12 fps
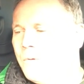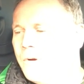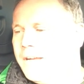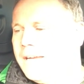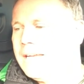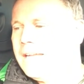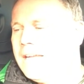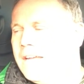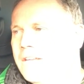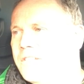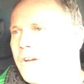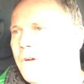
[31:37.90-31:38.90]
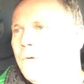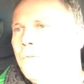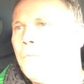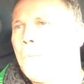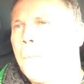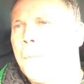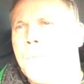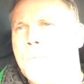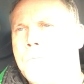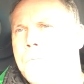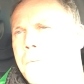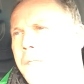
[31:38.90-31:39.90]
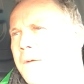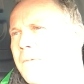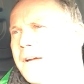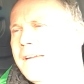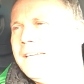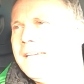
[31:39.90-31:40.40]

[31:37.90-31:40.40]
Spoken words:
want it. So I'm like,